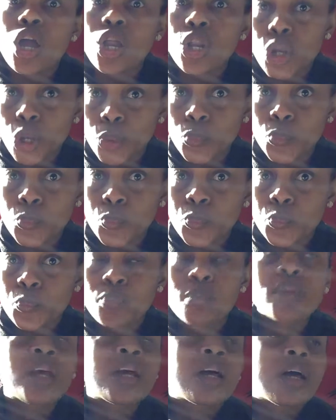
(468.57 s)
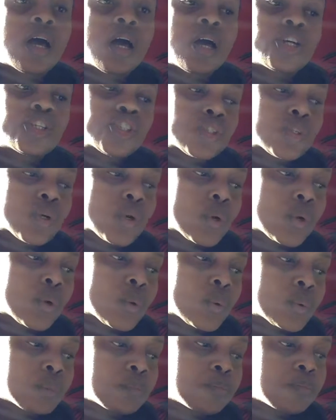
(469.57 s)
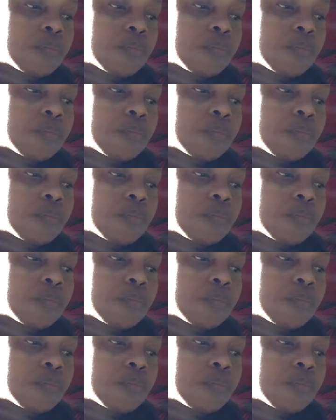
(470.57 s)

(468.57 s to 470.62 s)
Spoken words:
No. So,